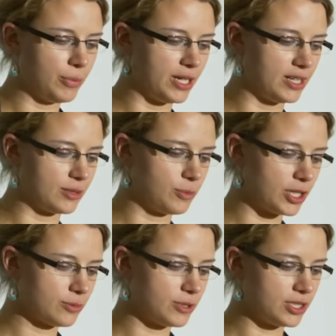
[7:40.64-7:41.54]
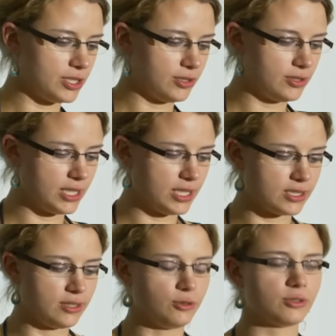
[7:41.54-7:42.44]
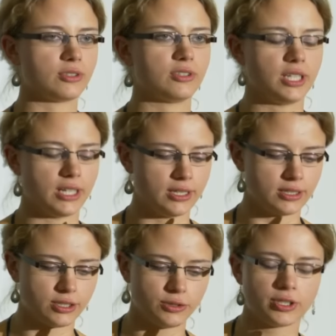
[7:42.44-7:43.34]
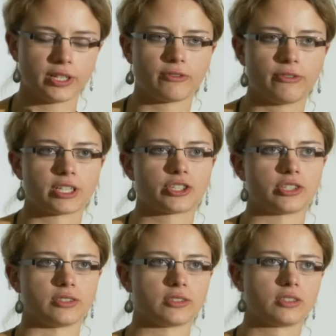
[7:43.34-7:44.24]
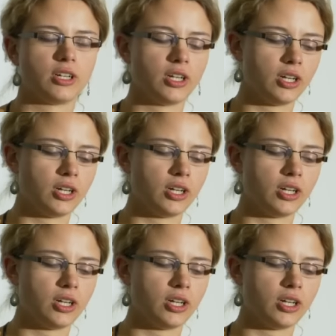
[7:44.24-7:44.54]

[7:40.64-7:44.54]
But what you would do is using functions.